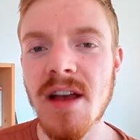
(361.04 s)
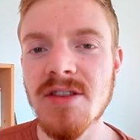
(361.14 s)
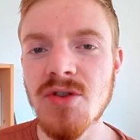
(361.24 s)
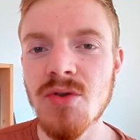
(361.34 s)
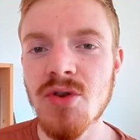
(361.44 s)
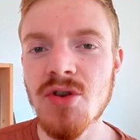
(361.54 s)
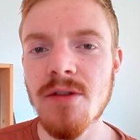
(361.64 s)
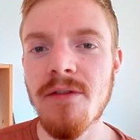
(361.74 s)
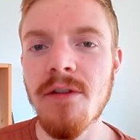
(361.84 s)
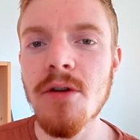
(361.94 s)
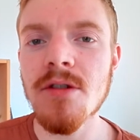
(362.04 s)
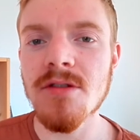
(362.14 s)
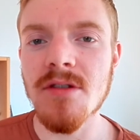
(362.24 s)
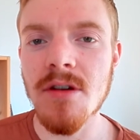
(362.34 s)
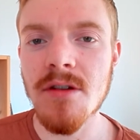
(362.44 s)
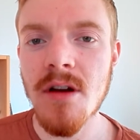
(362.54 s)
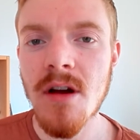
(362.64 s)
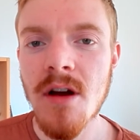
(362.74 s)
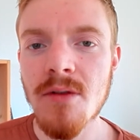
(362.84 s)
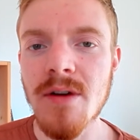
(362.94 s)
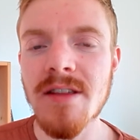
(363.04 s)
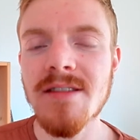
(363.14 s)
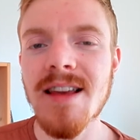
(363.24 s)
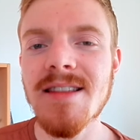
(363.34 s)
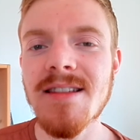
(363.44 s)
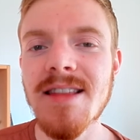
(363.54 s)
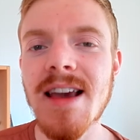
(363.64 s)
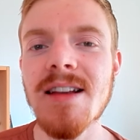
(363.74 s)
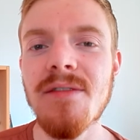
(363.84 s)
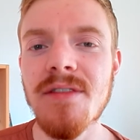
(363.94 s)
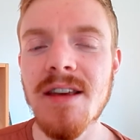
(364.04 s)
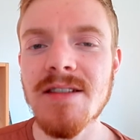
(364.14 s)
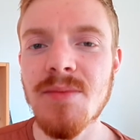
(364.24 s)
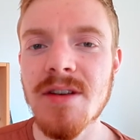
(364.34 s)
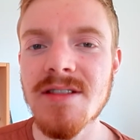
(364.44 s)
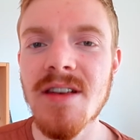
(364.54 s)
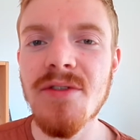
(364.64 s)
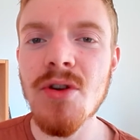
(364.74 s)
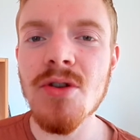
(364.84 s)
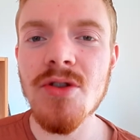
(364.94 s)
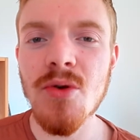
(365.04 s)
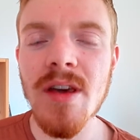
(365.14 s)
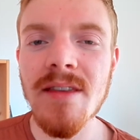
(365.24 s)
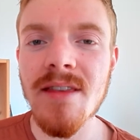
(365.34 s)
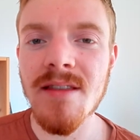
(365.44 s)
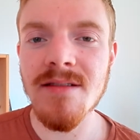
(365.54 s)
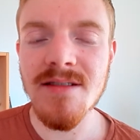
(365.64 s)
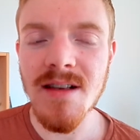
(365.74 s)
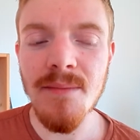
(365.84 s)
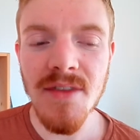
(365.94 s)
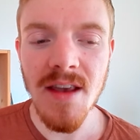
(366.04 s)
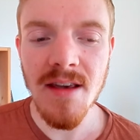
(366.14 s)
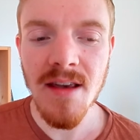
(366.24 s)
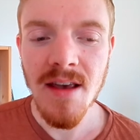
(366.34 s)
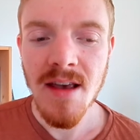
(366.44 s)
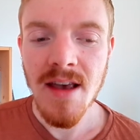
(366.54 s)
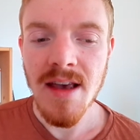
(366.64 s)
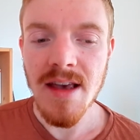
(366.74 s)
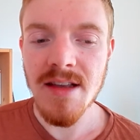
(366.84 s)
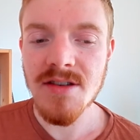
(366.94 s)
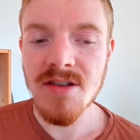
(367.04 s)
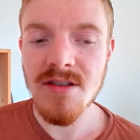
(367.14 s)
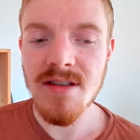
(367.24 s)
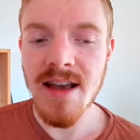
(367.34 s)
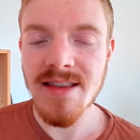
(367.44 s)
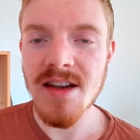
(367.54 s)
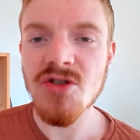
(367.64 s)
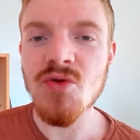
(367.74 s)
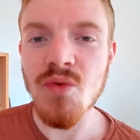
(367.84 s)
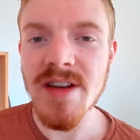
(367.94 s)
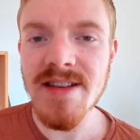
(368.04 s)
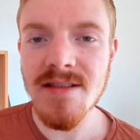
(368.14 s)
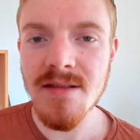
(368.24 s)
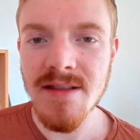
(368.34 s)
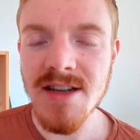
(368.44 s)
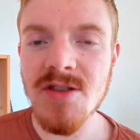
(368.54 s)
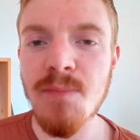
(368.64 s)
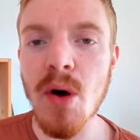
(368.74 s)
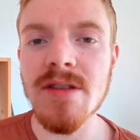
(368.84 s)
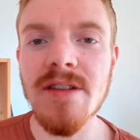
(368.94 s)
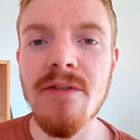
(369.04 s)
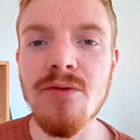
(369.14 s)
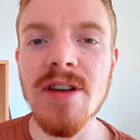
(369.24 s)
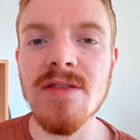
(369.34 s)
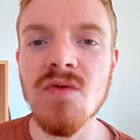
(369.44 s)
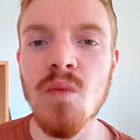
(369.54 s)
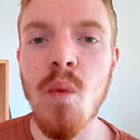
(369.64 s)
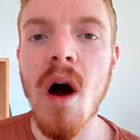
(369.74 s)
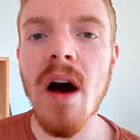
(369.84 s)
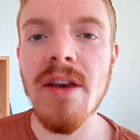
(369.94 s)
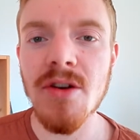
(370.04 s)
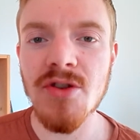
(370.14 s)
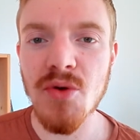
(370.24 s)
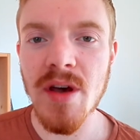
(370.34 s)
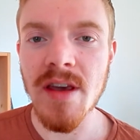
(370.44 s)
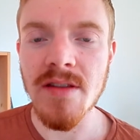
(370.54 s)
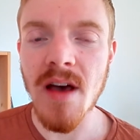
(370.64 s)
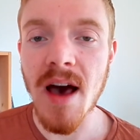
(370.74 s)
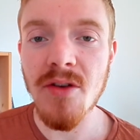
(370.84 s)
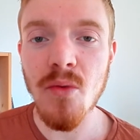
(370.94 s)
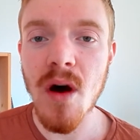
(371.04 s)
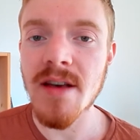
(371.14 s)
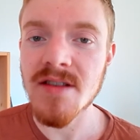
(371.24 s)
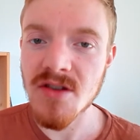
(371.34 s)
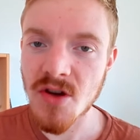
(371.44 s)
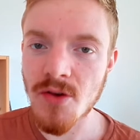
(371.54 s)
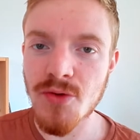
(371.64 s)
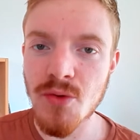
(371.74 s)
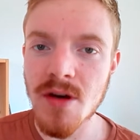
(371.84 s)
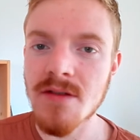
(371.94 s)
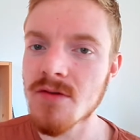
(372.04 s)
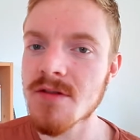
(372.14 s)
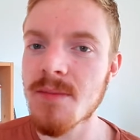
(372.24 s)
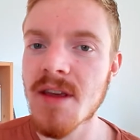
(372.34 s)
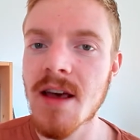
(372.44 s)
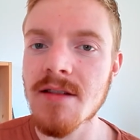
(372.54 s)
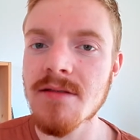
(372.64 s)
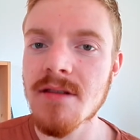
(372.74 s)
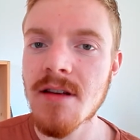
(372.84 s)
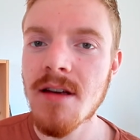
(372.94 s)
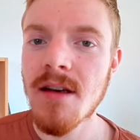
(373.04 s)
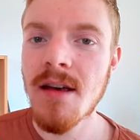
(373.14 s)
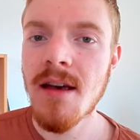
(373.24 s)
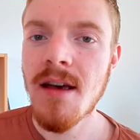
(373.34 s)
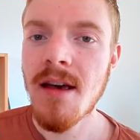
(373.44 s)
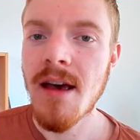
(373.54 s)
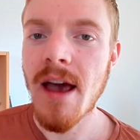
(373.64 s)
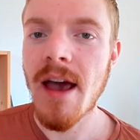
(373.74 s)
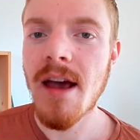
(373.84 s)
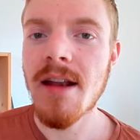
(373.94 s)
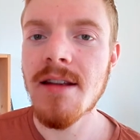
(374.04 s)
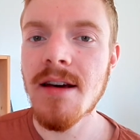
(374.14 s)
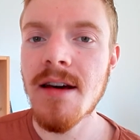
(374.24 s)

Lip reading: that you should focus on rather than the negative things. Because if you're doing something, it's just like there's positive reasons why you're doing it. Otherwise, don't do it, do something else. And